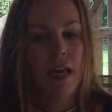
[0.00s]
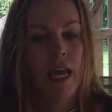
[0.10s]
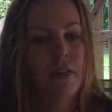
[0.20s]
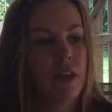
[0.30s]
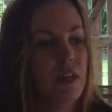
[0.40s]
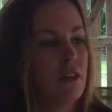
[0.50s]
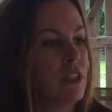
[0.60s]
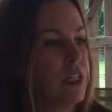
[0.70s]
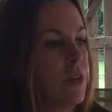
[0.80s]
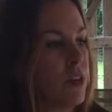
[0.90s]
And then,
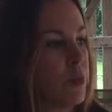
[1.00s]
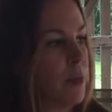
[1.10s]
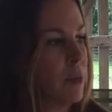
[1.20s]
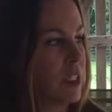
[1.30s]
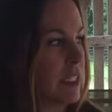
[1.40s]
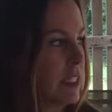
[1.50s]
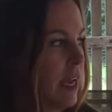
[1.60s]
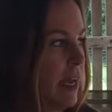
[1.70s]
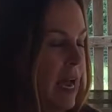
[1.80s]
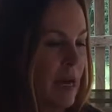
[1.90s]
you know, there are people that
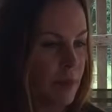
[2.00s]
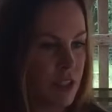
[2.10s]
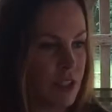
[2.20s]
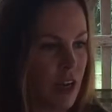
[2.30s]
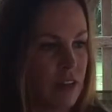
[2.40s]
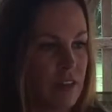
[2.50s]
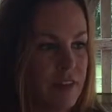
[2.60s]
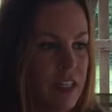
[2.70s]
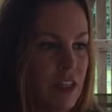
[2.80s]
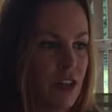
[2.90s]
say apple cider
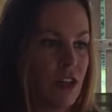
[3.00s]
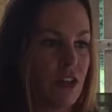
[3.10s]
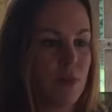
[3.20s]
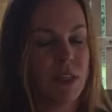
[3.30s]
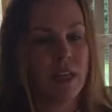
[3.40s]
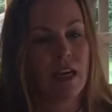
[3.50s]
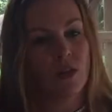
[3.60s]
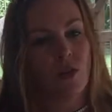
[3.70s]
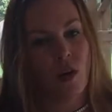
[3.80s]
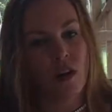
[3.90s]
vinegar, put that in
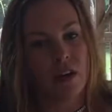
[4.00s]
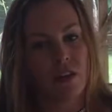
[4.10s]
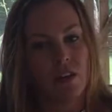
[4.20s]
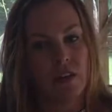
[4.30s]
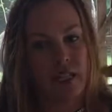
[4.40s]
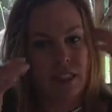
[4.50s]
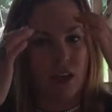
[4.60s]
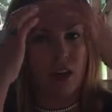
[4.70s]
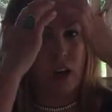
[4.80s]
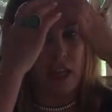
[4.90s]
their water, and that's a
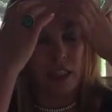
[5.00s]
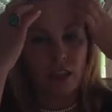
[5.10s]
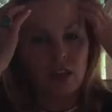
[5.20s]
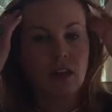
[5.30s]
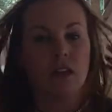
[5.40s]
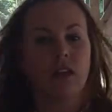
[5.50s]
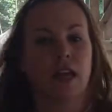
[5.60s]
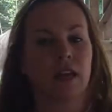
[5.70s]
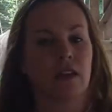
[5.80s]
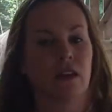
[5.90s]
great, like,